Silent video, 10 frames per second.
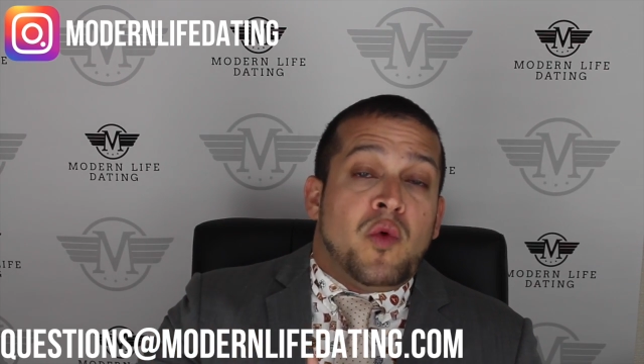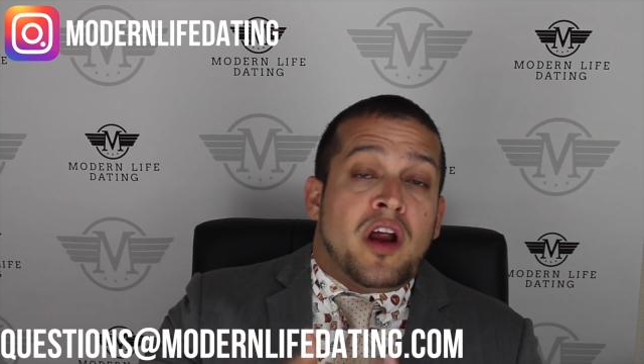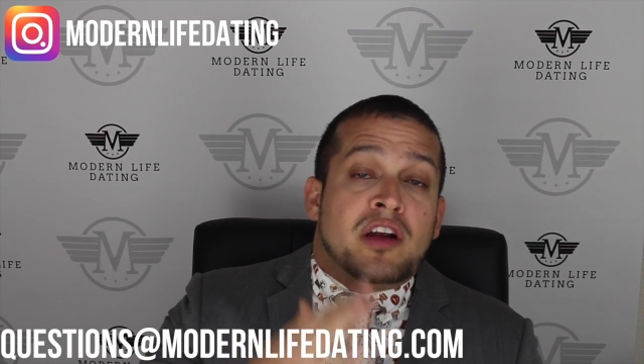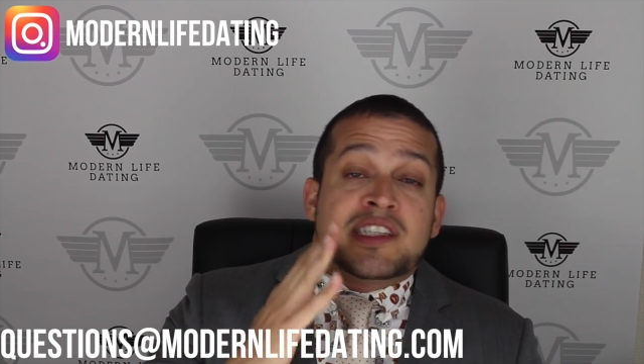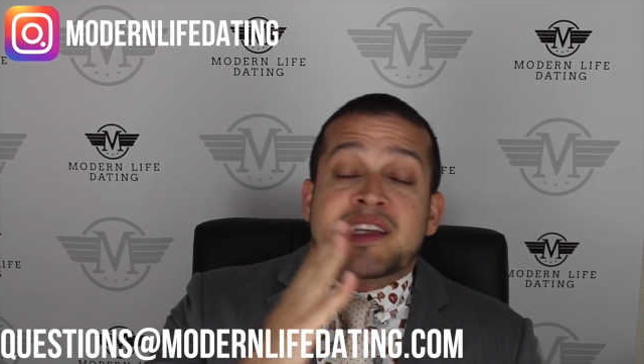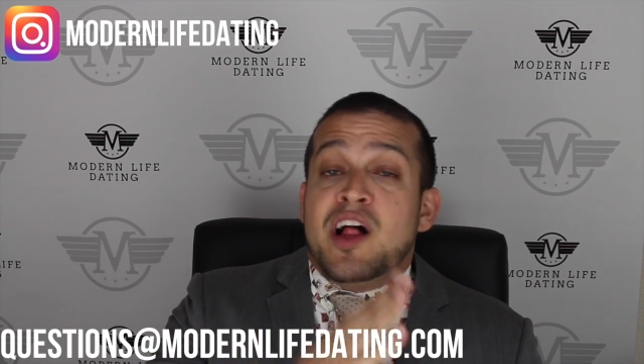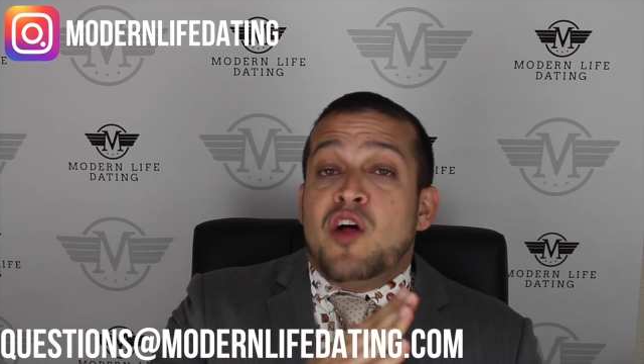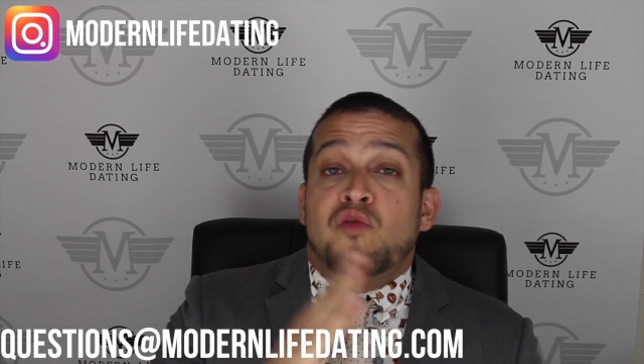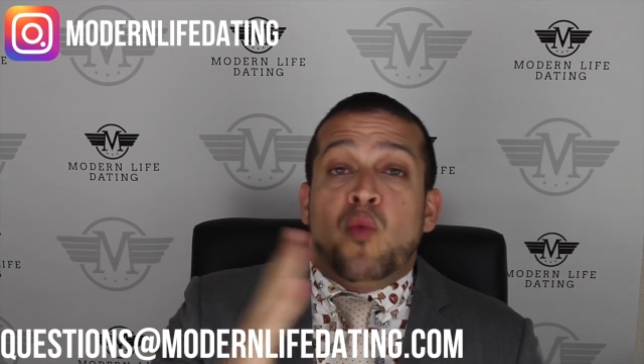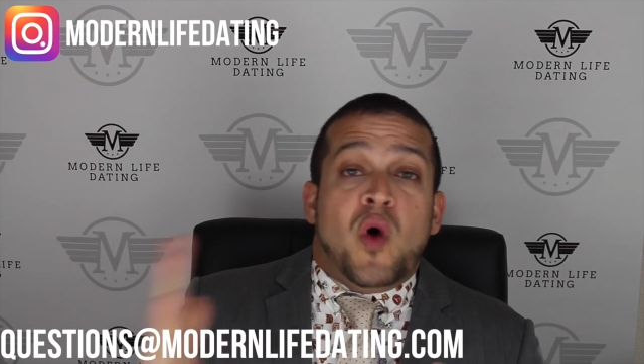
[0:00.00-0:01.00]
on a
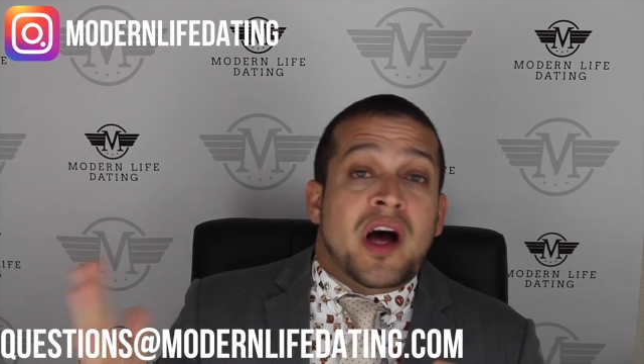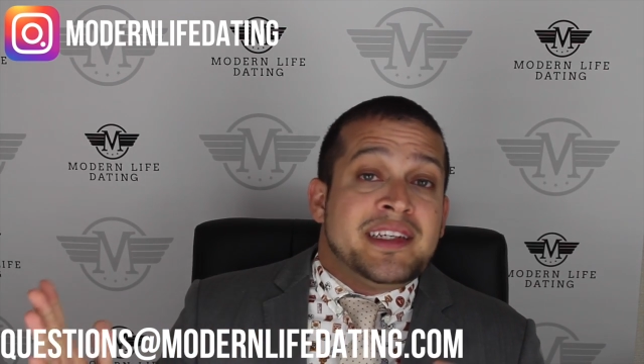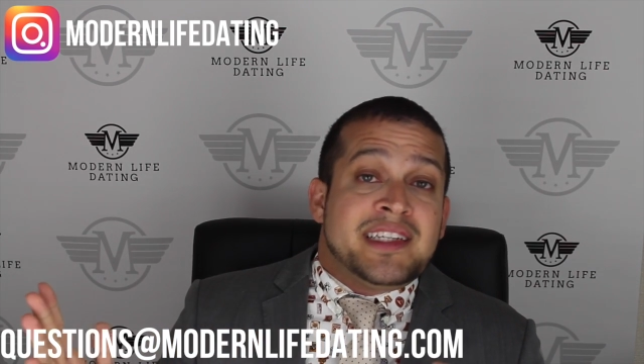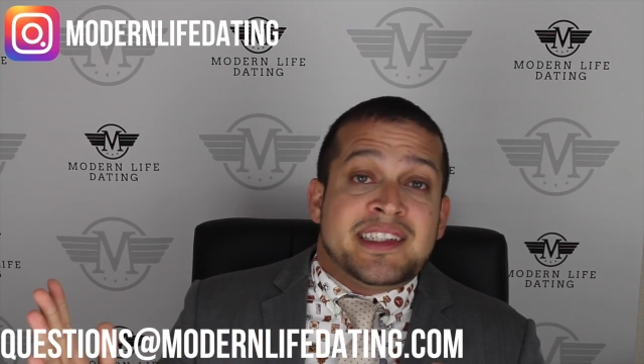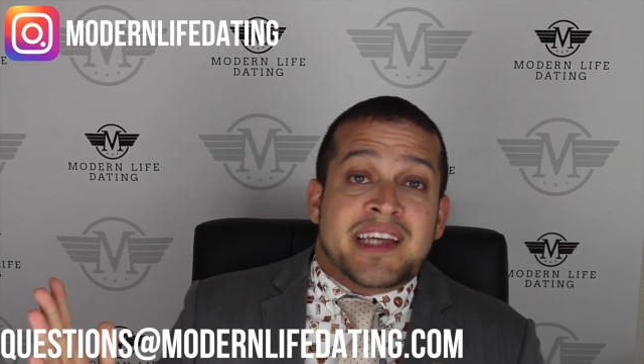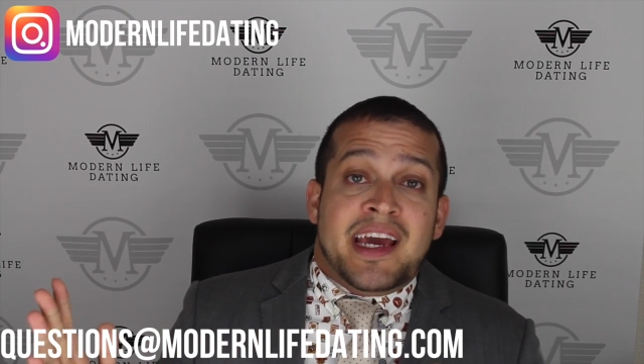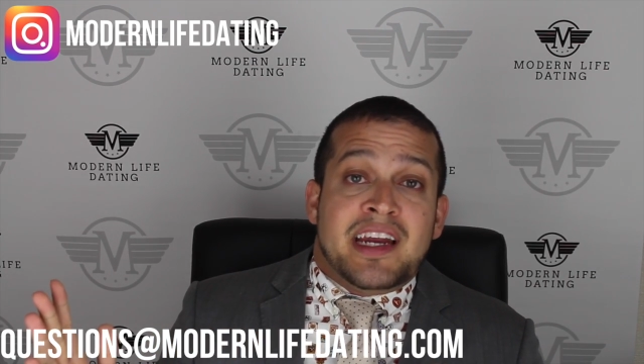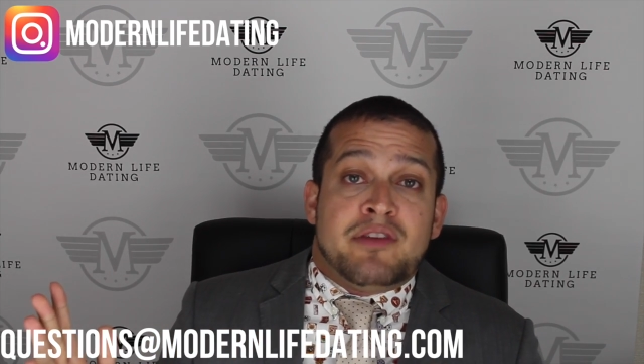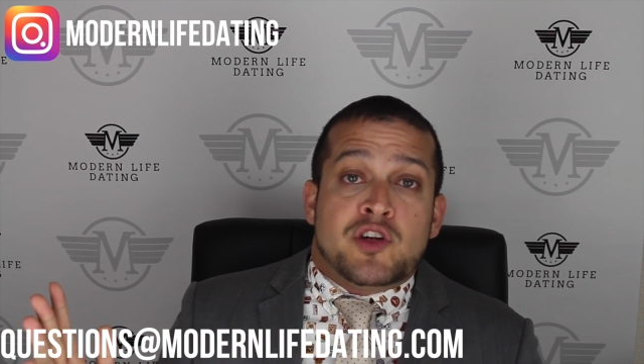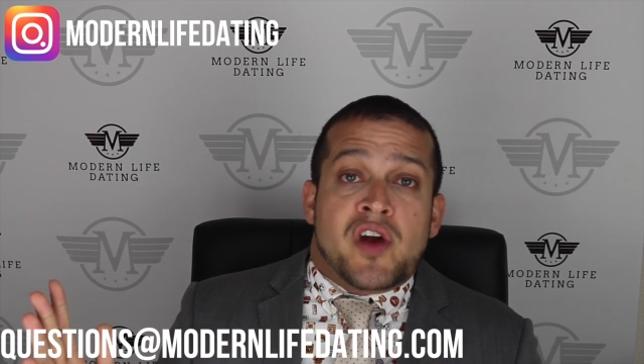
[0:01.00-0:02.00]
scale of one to ten
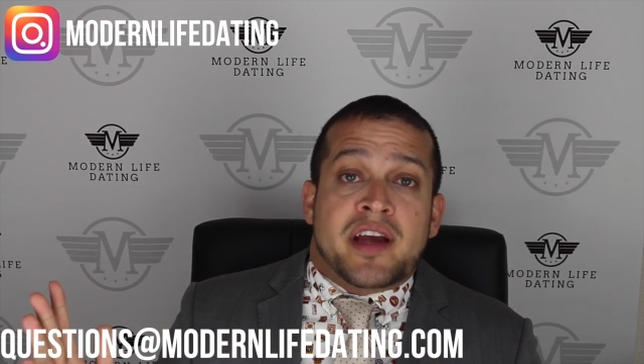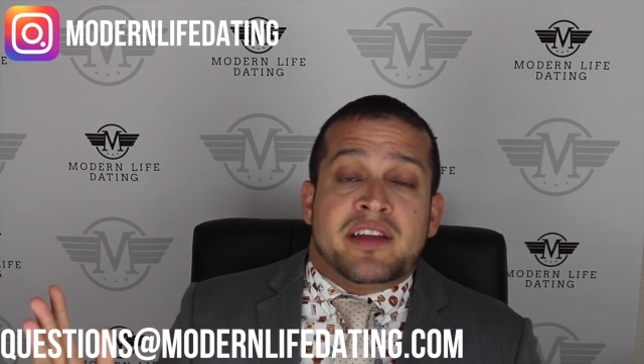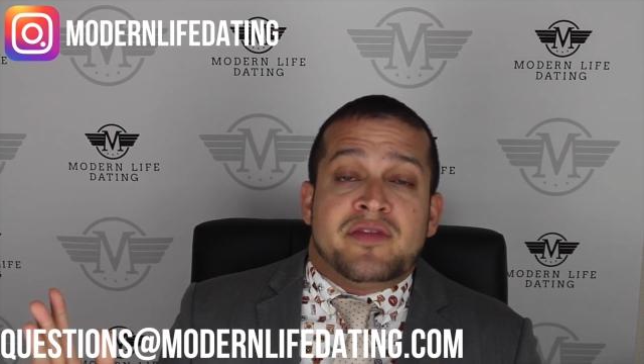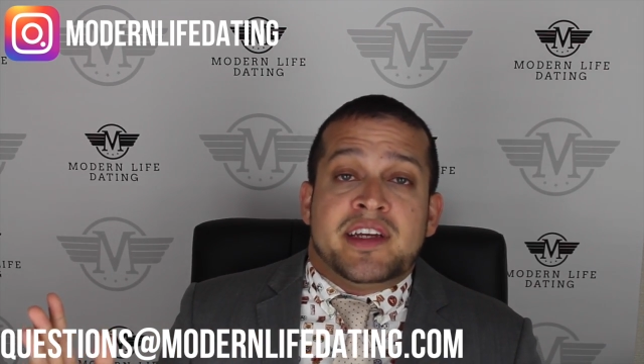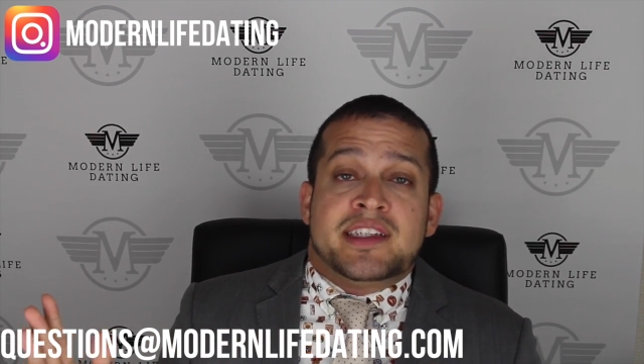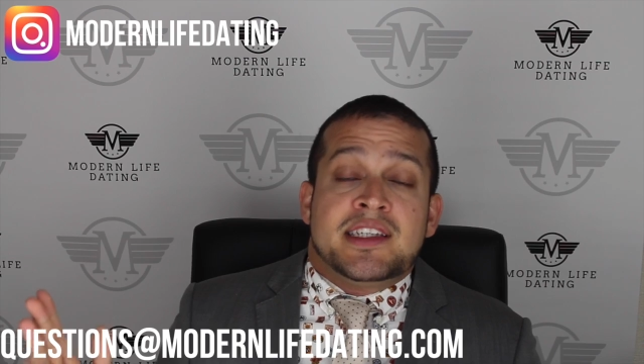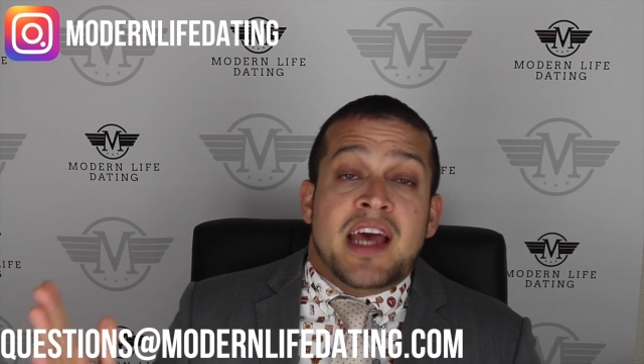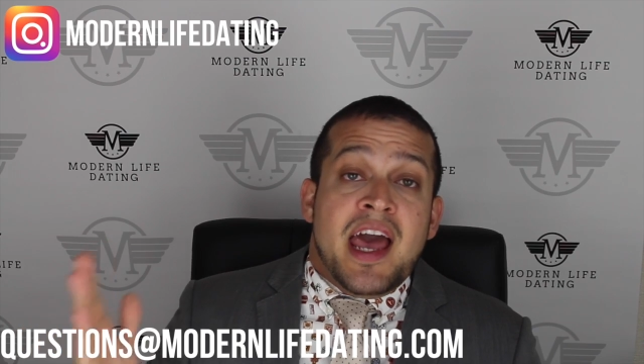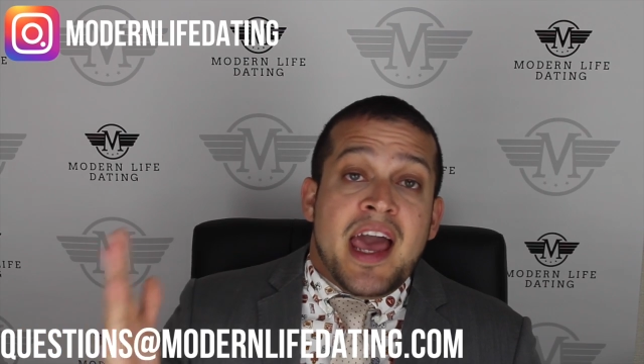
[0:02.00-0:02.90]
of attractiveness,